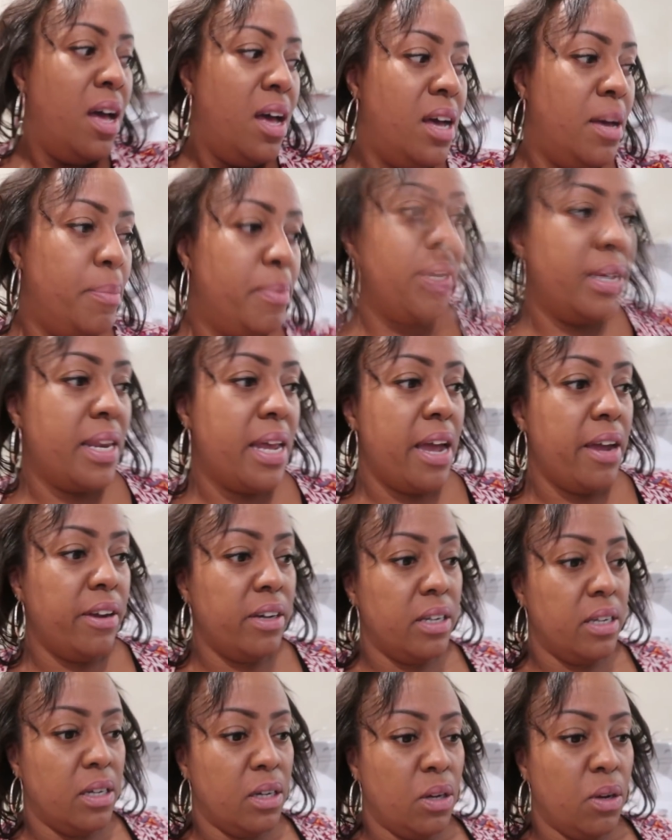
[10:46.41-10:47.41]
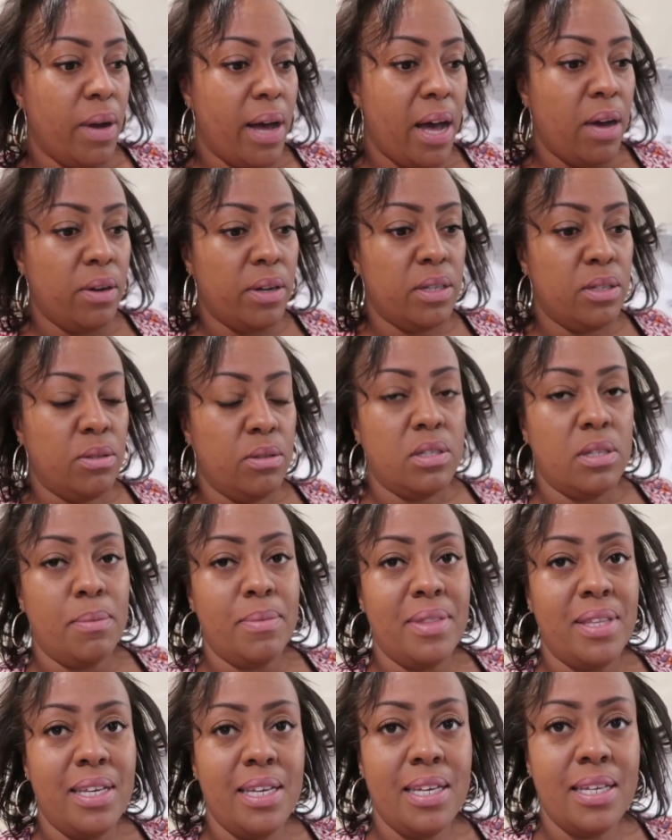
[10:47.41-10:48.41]
Hubby and I are gonna go out and do
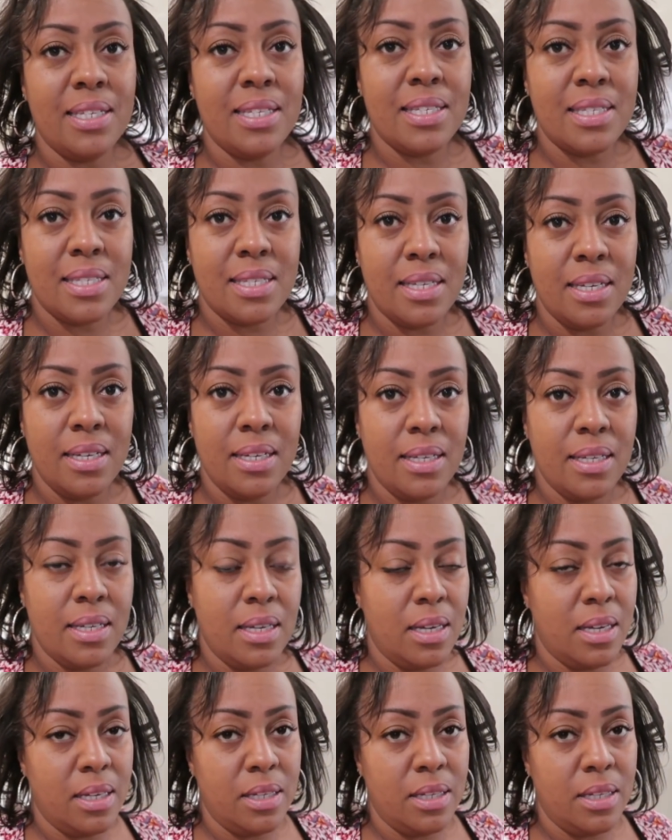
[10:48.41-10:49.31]
some things to